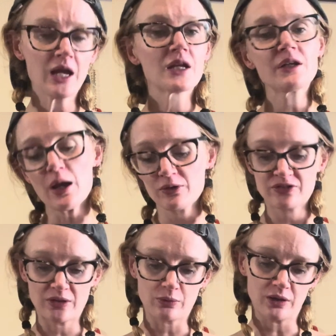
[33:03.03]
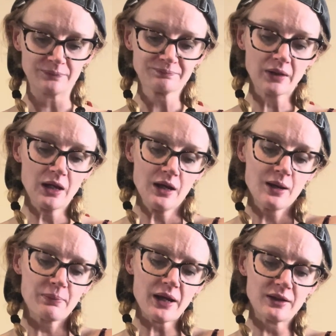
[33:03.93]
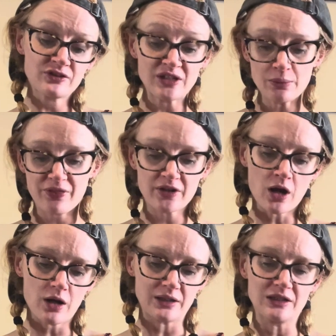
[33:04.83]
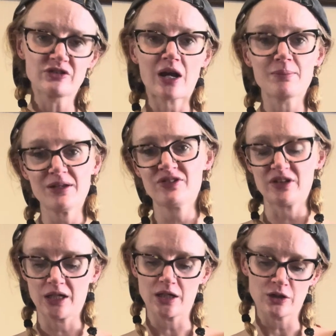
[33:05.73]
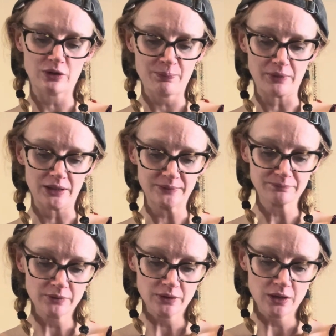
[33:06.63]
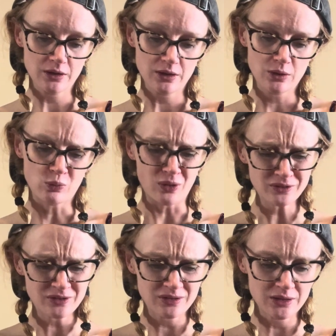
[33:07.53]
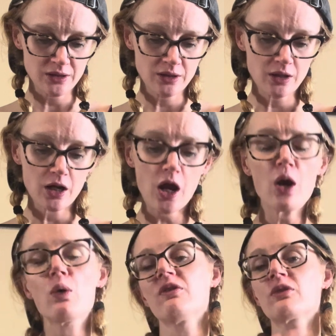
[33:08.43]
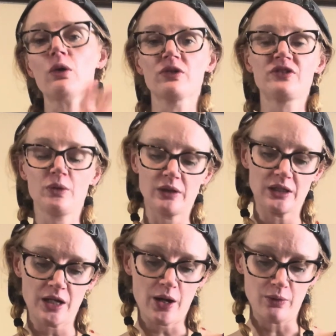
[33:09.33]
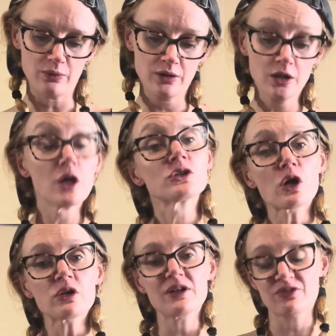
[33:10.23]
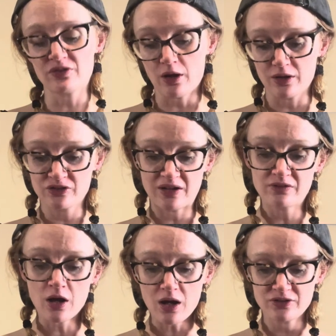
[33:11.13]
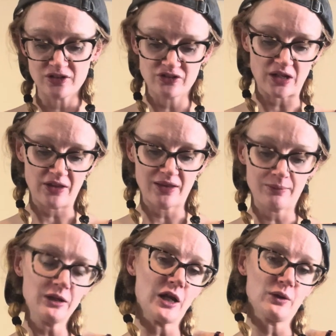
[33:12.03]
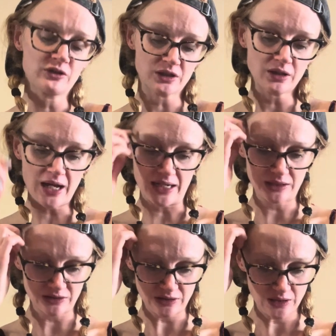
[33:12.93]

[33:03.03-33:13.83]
"No," said Ron, "but see what the card is. I'm missing a gripper." "What?" "Oh, of course, you wouldn't know. Chocolate frogs have cards inside them, to collect.